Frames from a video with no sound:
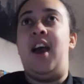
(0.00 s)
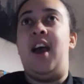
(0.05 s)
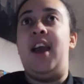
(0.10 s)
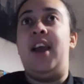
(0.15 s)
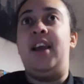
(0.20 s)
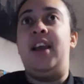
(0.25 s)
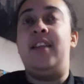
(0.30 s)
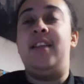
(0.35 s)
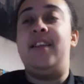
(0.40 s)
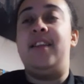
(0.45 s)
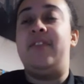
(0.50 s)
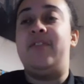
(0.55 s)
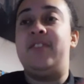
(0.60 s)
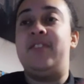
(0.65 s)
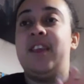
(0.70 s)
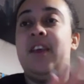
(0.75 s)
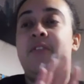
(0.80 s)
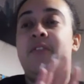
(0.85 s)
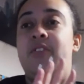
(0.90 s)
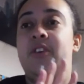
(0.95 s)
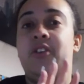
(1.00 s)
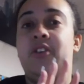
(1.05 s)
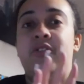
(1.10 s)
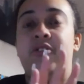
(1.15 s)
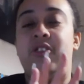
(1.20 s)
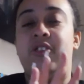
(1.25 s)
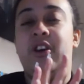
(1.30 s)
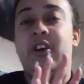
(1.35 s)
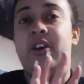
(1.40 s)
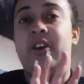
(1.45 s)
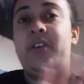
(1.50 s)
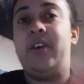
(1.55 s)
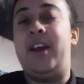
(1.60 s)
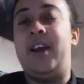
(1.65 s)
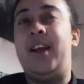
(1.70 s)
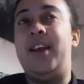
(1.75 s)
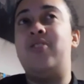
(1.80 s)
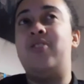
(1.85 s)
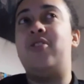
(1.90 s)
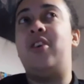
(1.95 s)
I didn't have to stay for the whole show,
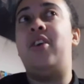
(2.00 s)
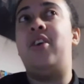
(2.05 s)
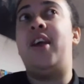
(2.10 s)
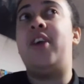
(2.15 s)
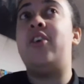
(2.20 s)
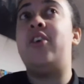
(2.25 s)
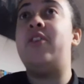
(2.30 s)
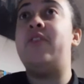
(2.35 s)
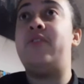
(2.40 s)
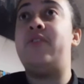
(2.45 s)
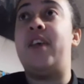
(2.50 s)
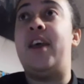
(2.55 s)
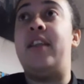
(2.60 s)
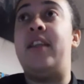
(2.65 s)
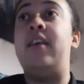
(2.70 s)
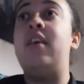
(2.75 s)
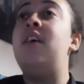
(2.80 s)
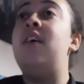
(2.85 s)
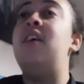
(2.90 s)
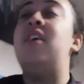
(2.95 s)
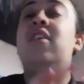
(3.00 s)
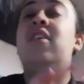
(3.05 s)
and I could have said,